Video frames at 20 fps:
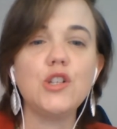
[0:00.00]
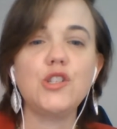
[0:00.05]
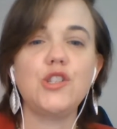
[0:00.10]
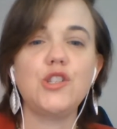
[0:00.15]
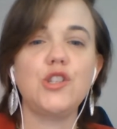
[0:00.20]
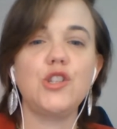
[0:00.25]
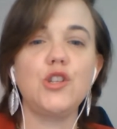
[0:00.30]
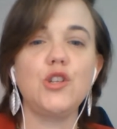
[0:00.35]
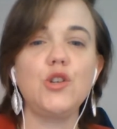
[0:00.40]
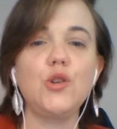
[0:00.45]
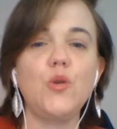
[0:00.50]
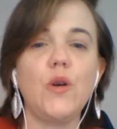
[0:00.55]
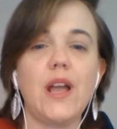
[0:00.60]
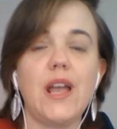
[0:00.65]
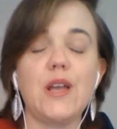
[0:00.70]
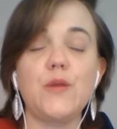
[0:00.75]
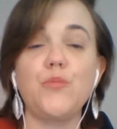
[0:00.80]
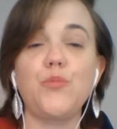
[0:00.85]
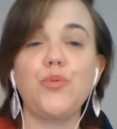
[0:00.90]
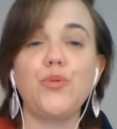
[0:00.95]
to
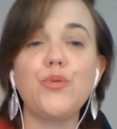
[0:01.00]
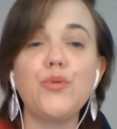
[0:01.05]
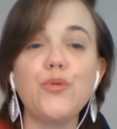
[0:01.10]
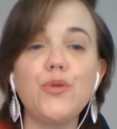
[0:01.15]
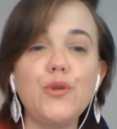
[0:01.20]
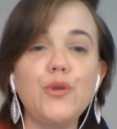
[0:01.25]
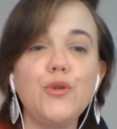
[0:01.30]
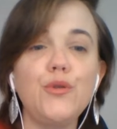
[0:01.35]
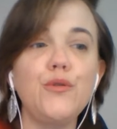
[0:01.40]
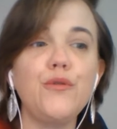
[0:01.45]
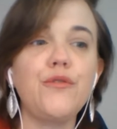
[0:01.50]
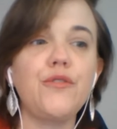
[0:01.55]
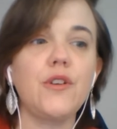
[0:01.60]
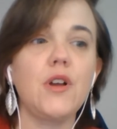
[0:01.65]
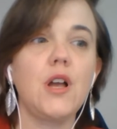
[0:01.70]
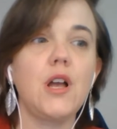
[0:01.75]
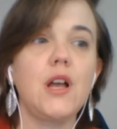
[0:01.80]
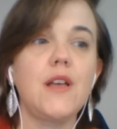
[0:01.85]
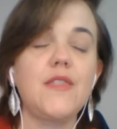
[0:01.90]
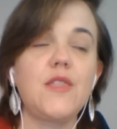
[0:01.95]
improve
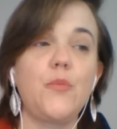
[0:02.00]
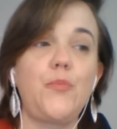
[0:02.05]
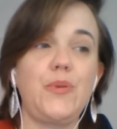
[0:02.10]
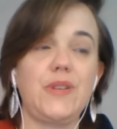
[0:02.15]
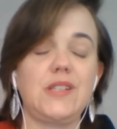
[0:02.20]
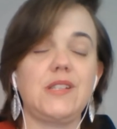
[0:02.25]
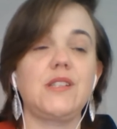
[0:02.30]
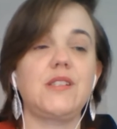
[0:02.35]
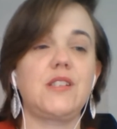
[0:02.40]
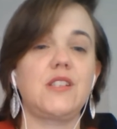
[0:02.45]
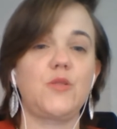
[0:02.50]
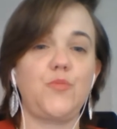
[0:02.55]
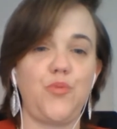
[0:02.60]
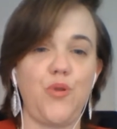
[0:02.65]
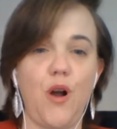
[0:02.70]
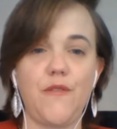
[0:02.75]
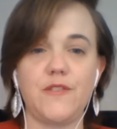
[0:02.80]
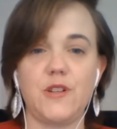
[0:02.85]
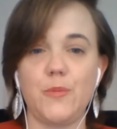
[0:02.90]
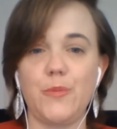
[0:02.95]
the business's
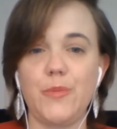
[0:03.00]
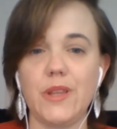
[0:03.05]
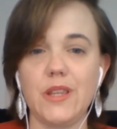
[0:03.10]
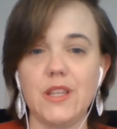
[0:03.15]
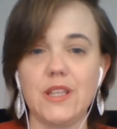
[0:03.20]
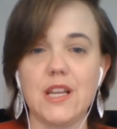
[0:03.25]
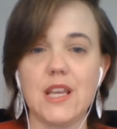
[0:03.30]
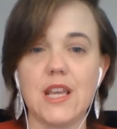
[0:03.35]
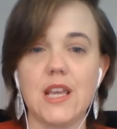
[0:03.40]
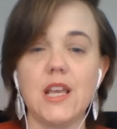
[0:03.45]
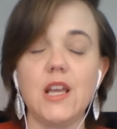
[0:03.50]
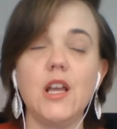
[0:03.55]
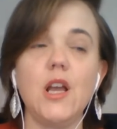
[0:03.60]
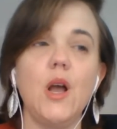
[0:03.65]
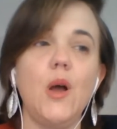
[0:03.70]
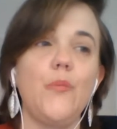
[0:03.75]
profitability